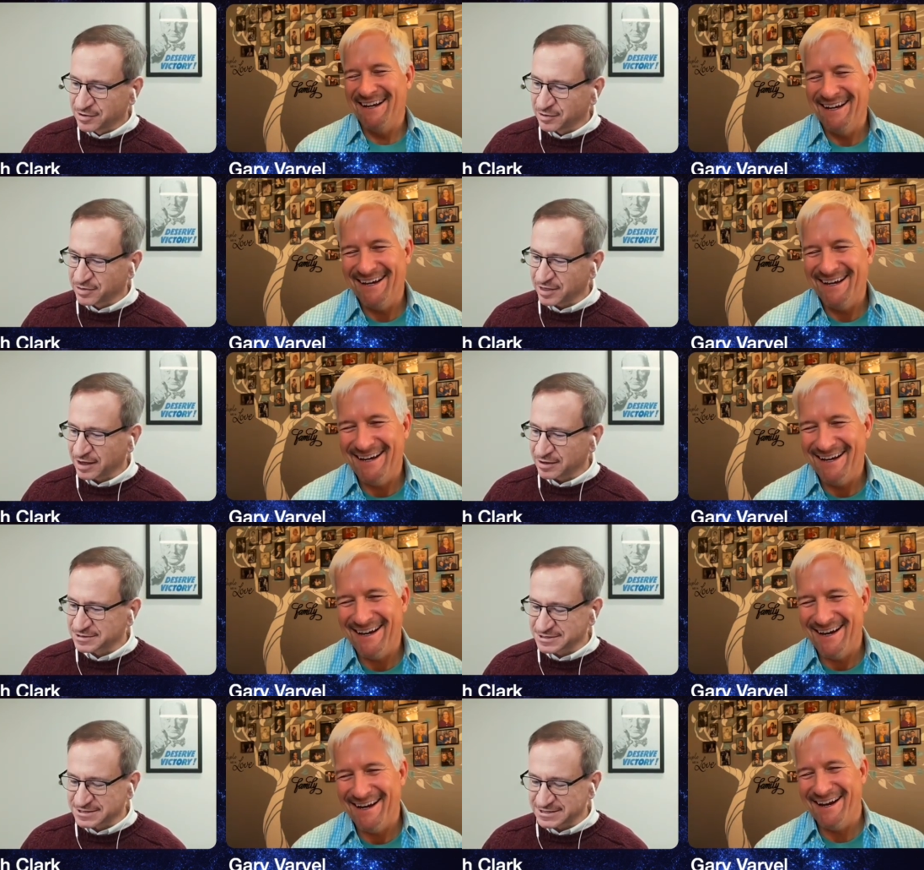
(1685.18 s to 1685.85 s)

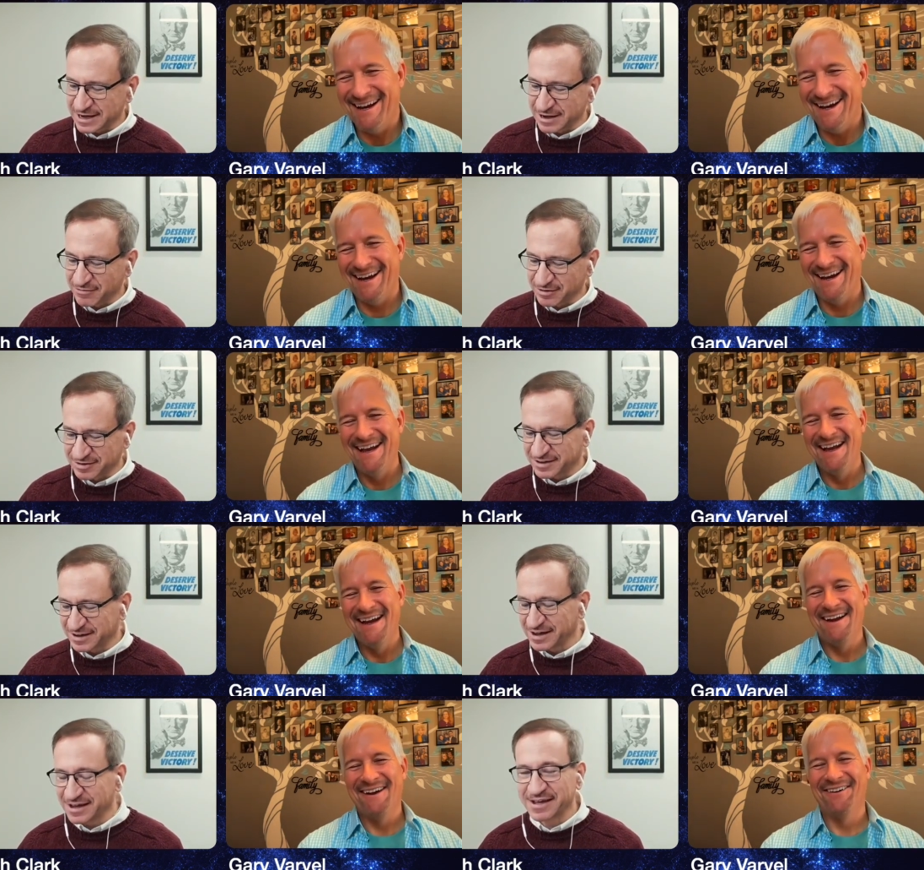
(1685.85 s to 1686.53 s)

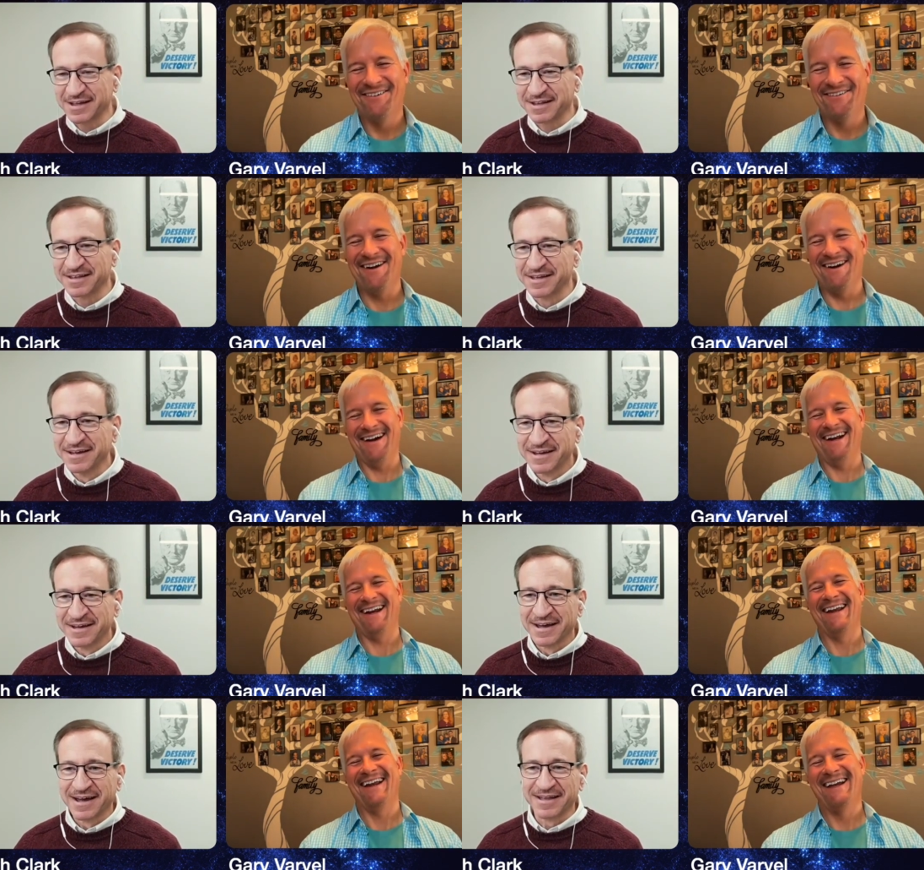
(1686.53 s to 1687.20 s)
Speaker 1: 2017
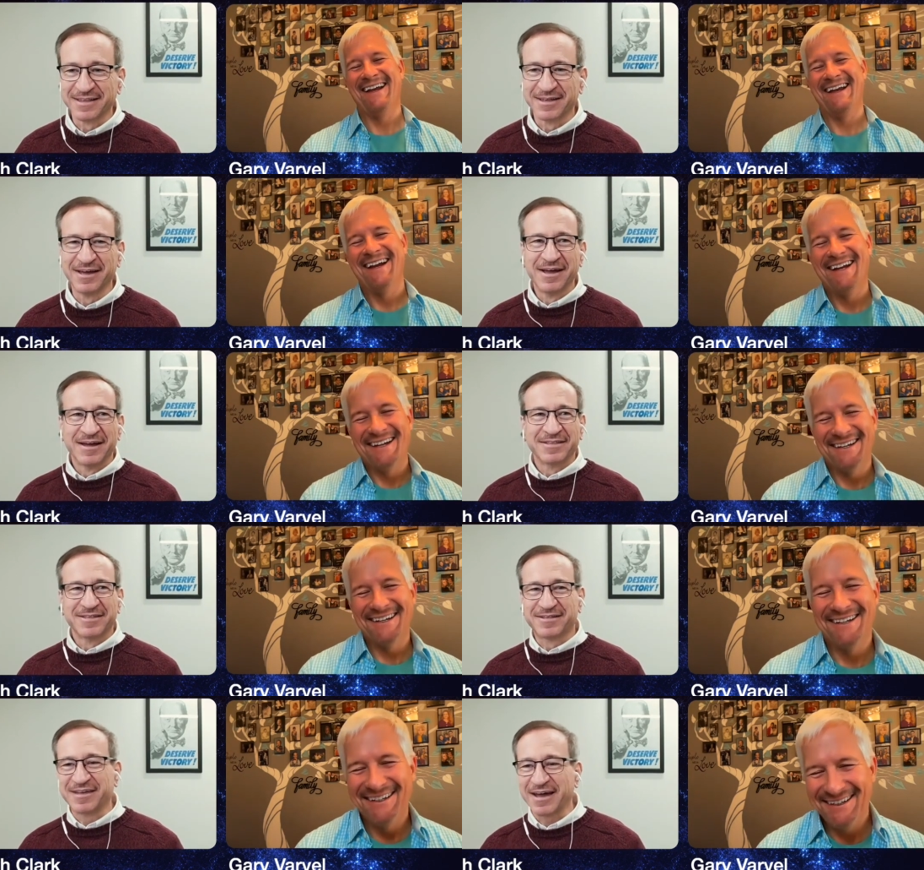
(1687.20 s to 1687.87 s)
and
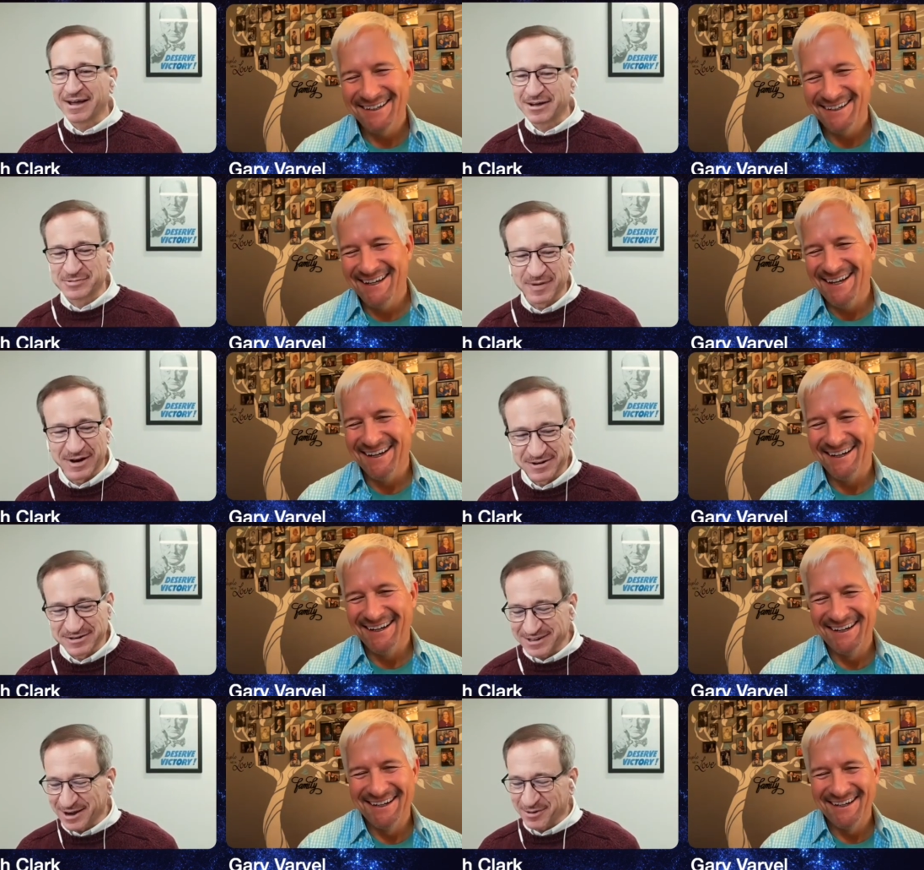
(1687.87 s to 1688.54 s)
the
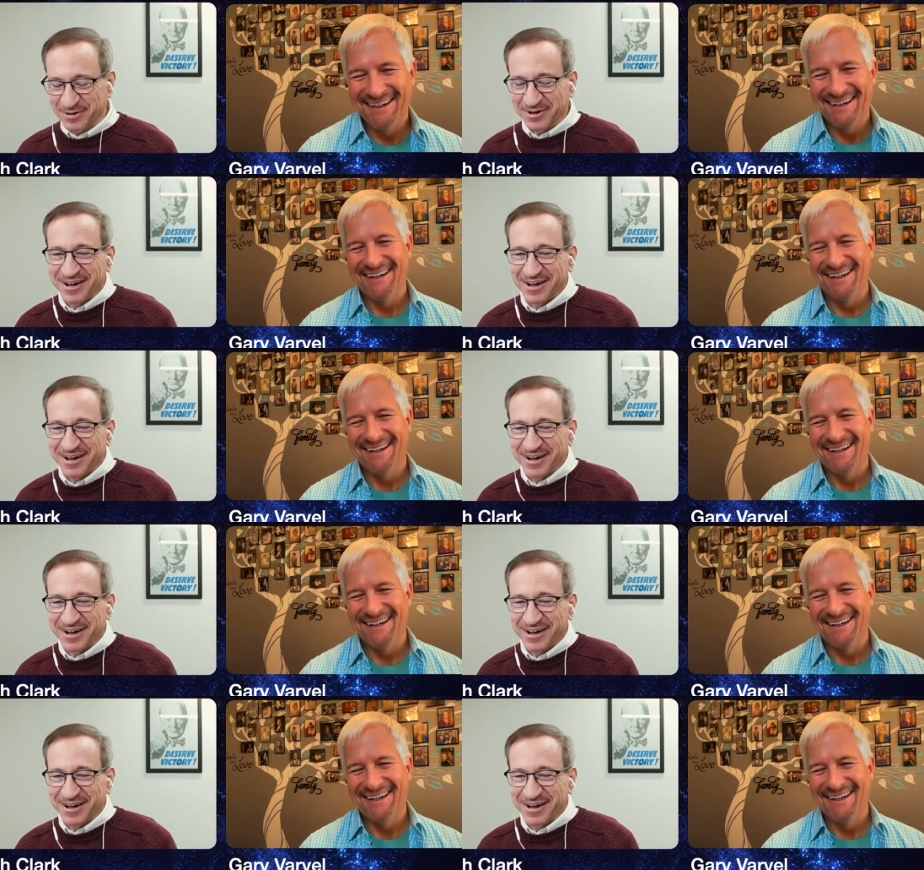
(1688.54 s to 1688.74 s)
taxpayer's like well